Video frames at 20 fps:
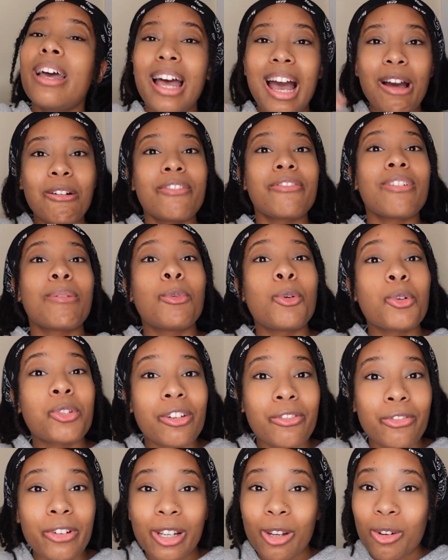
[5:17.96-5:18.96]
However, I'm
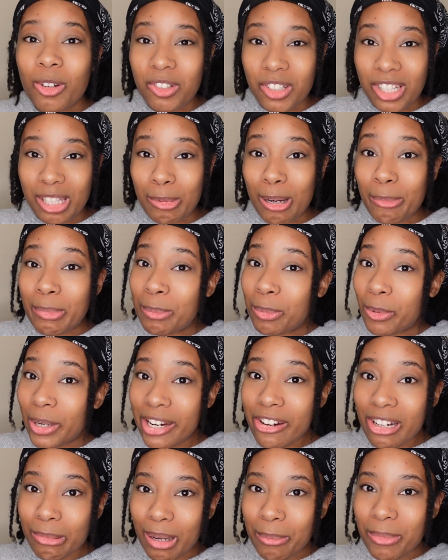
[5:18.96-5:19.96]
also very conscious about people
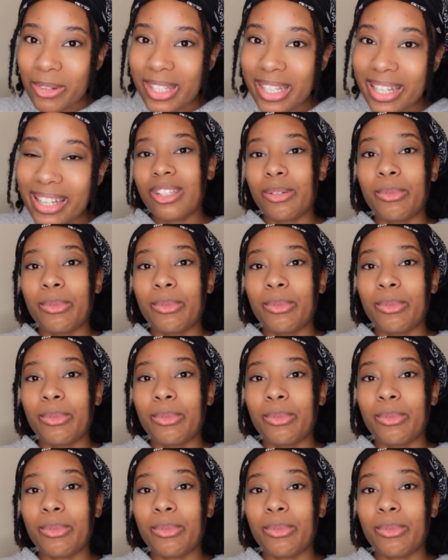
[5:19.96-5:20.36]
hearing my music.